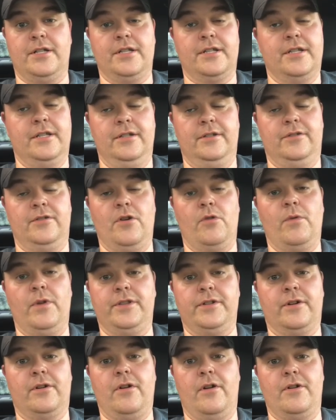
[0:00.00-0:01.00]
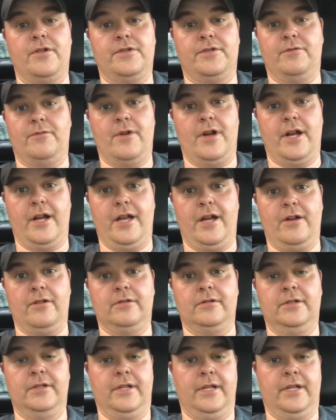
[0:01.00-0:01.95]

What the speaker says: us don't want their cars to rot out.